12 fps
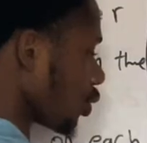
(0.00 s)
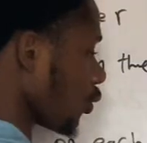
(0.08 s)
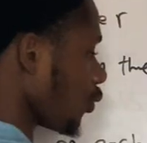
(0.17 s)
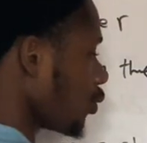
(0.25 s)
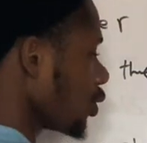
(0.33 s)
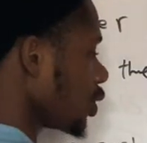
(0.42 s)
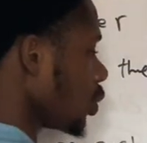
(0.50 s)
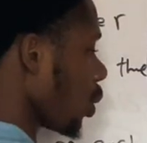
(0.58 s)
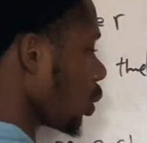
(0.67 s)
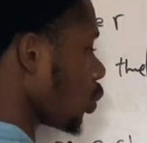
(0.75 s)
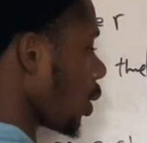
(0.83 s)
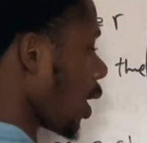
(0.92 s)
of which the
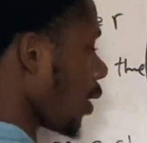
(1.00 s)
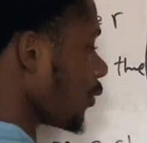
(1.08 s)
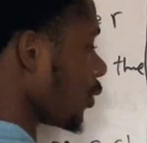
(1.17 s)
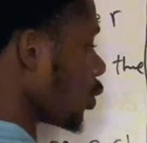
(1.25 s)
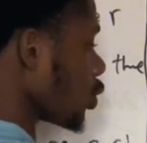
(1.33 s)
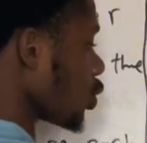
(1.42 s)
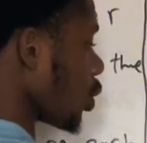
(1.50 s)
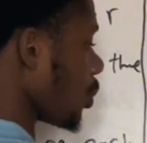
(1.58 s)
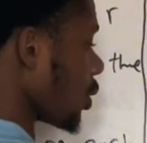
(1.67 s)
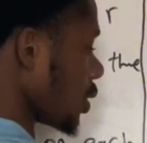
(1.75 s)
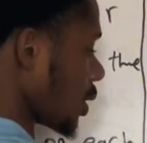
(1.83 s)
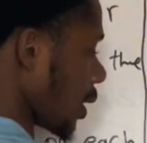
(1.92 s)
one we're having on top
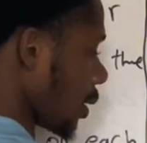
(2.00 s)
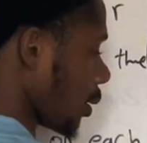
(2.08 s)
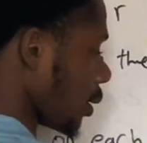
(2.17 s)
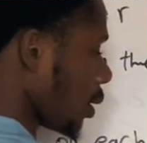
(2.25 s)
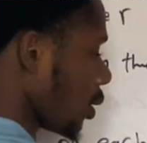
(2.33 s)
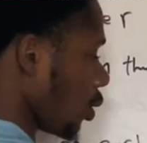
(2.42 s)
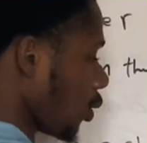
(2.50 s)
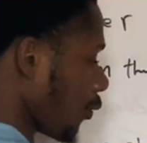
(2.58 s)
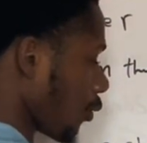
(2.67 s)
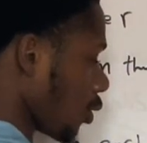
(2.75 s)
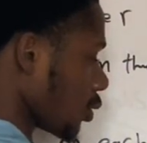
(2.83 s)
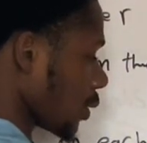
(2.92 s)
is air. Of
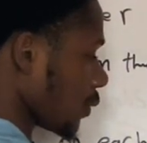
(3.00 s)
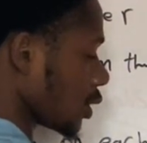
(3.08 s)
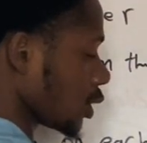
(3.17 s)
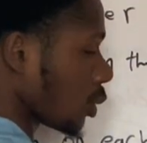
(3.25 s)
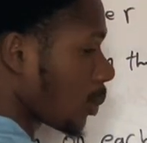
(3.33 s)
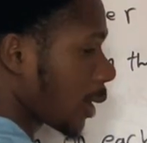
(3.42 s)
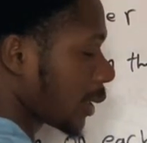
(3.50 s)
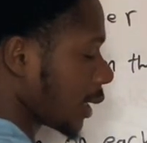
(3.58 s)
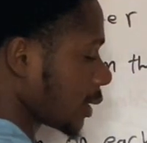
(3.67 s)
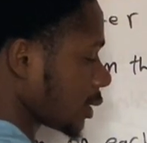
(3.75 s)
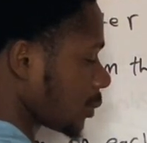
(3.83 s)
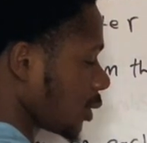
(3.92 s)
course, there is a number
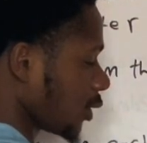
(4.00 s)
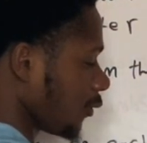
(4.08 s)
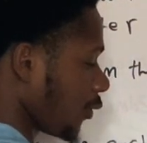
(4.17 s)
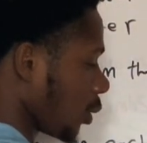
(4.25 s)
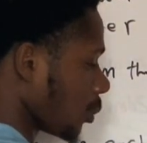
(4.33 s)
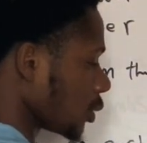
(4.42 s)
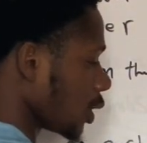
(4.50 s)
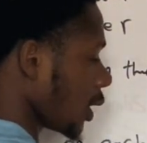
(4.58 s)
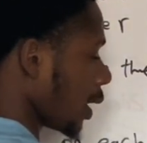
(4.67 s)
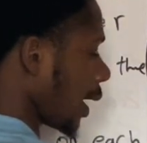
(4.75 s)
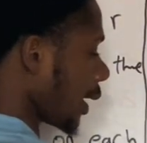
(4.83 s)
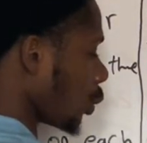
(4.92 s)
that is being formed,
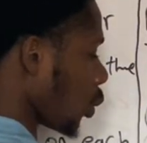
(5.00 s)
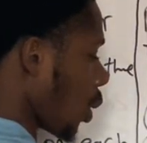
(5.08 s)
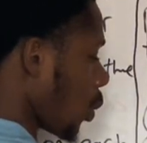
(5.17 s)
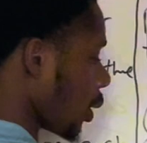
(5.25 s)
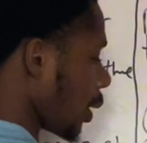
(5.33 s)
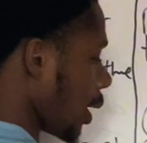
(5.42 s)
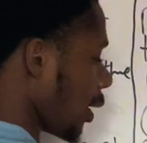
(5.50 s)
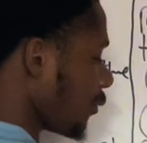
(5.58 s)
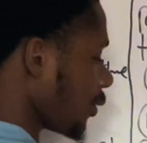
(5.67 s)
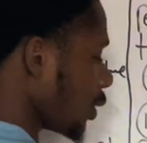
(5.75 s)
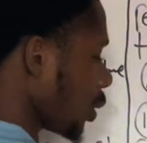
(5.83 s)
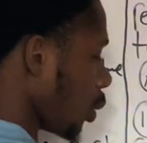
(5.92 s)
and the one we're
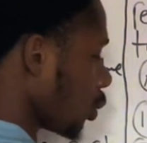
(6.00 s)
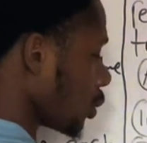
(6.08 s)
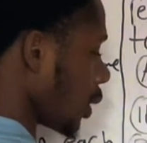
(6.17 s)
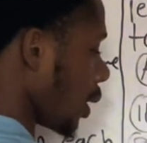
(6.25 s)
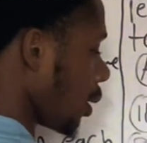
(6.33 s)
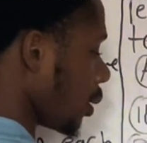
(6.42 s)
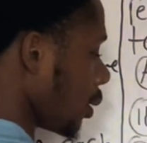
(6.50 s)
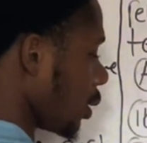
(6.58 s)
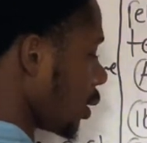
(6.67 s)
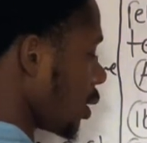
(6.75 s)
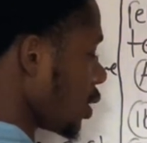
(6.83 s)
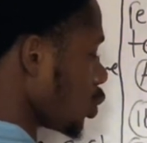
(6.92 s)
having under
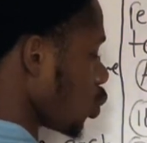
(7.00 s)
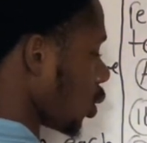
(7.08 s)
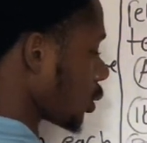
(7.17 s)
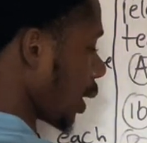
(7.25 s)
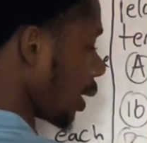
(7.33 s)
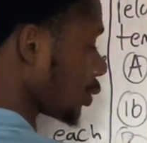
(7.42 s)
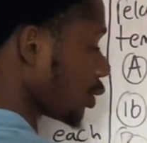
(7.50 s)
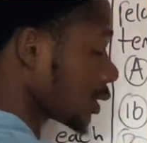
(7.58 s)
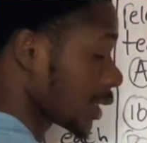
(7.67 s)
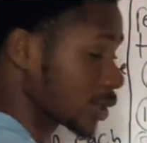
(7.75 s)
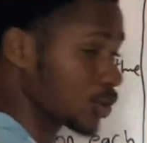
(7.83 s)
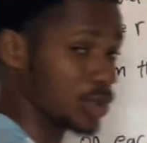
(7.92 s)
is water, just
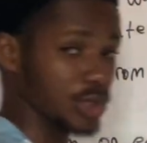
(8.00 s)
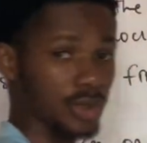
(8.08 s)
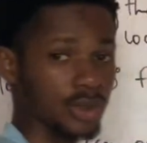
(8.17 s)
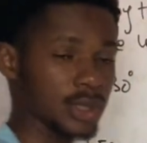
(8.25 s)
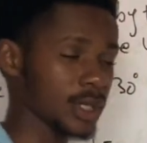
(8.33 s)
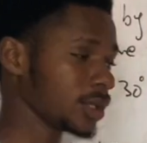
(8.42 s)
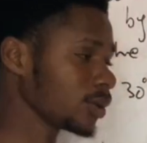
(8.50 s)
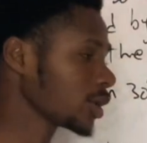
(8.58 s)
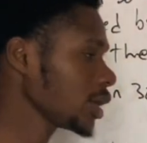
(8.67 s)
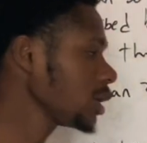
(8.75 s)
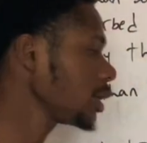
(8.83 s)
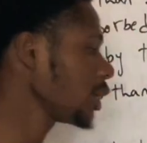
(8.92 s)
as the question said.
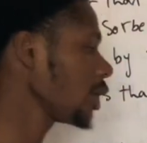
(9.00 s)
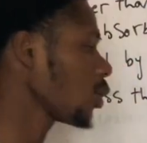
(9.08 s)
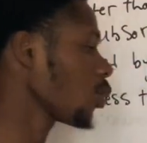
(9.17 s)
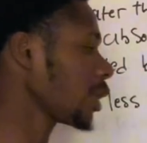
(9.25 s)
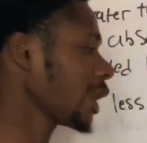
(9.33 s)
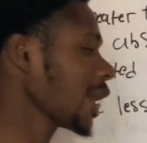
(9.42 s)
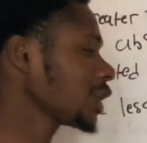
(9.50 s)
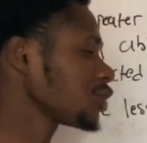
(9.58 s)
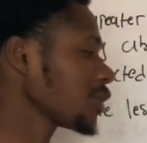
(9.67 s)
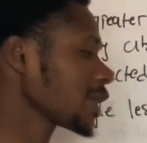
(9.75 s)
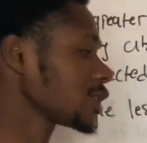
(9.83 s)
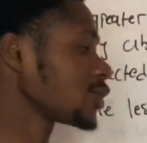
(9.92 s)
Okay, when light
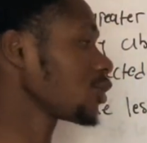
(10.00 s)
strikes the